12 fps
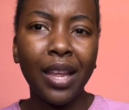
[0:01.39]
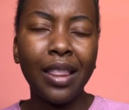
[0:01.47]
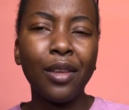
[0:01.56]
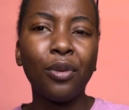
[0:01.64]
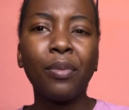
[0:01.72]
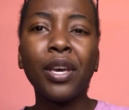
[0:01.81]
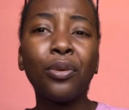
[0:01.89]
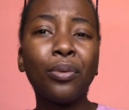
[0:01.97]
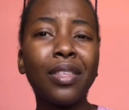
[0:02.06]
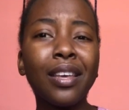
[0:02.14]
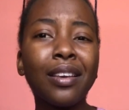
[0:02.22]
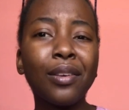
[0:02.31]
They'll make you
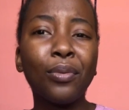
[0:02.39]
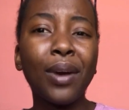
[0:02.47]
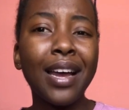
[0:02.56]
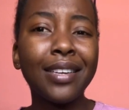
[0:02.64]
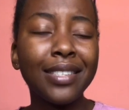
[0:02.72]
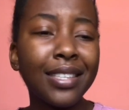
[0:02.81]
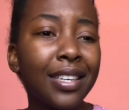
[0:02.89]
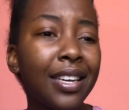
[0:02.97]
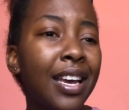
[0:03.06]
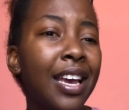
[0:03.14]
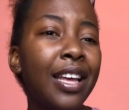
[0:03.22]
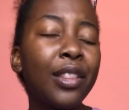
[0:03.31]
think what?
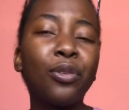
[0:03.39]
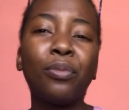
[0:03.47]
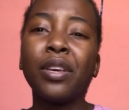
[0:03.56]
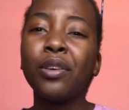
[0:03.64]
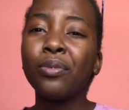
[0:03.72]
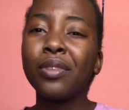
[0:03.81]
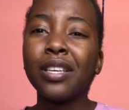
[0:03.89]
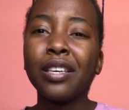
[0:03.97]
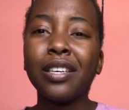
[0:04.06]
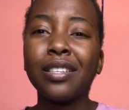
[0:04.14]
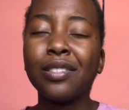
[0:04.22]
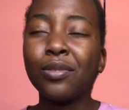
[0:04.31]
They'll make you think
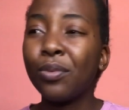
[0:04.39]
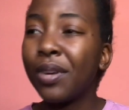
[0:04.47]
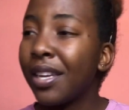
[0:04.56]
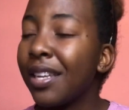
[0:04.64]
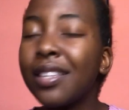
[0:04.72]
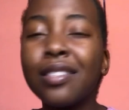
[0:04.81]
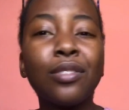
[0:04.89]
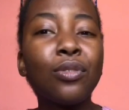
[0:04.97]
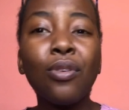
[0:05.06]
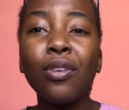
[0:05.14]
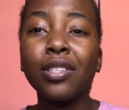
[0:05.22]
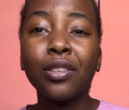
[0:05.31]
it's
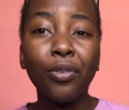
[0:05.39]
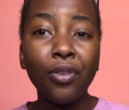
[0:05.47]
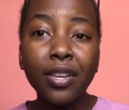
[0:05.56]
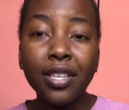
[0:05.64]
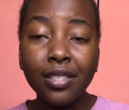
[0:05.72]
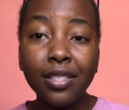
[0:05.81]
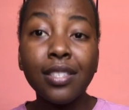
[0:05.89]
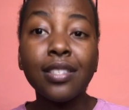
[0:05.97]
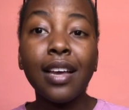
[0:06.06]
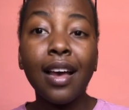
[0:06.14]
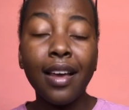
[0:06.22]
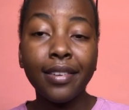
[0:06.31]
not grownish, it's
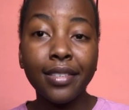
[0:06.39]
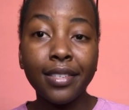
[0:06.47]
hard.